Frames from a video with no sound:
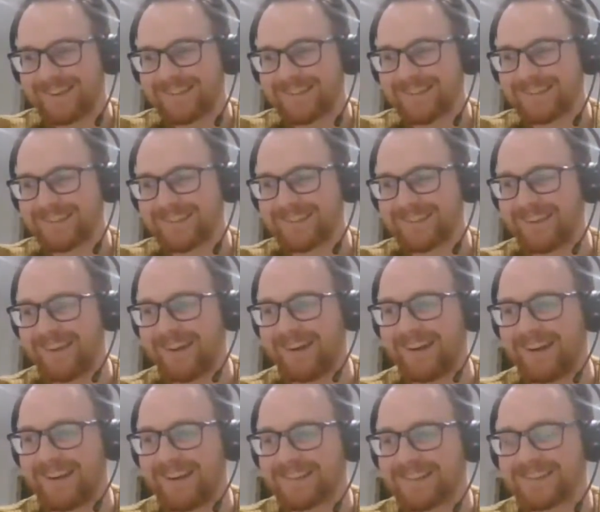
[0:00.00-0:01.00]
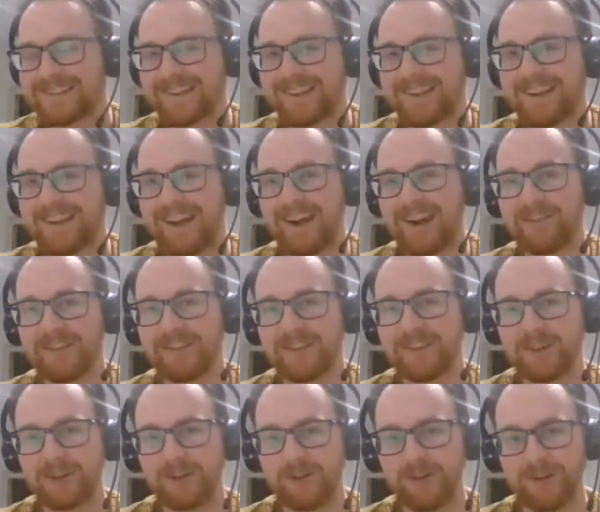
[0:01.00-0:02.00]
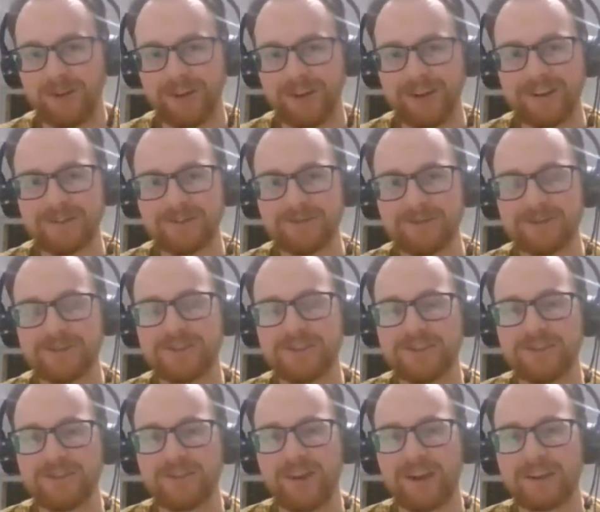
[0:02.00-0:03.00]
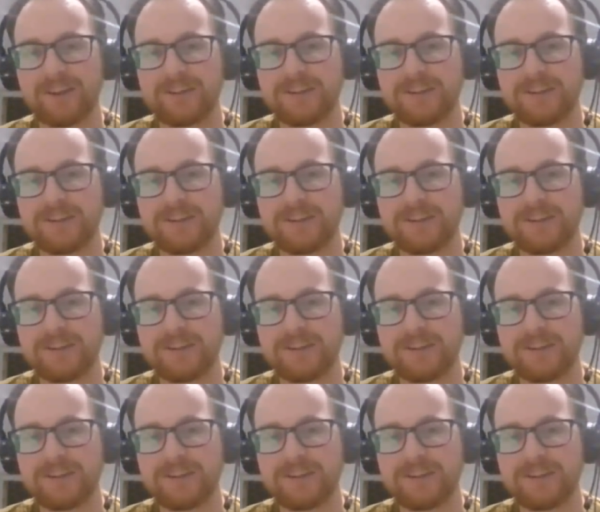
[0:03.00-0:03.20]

Just sticking it out for the corner. What did you reckon